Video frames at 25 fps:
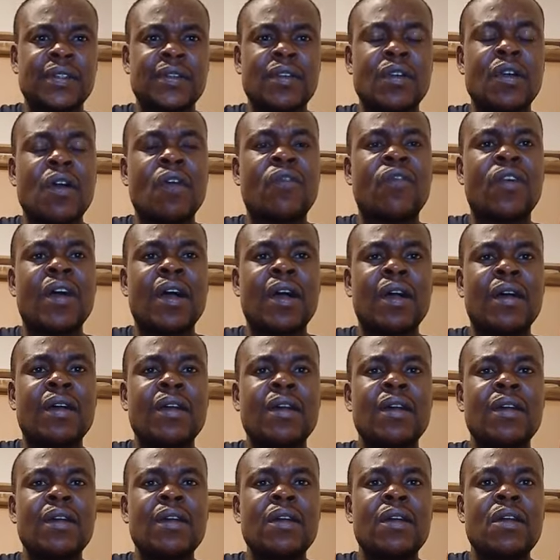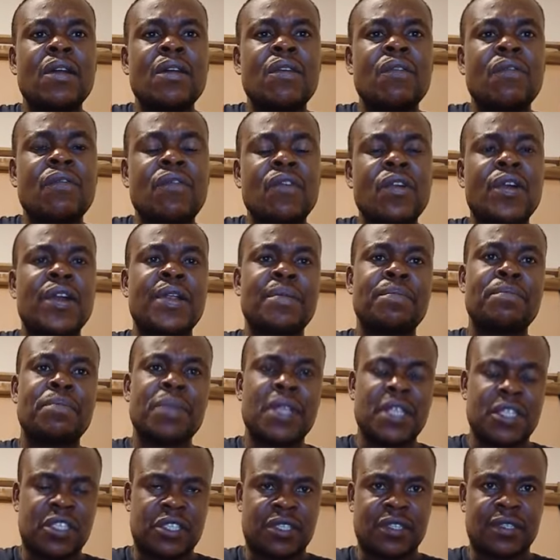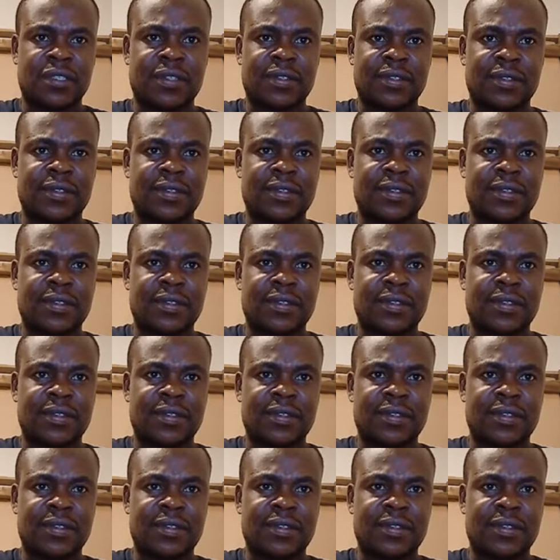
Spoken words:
of her foreign mission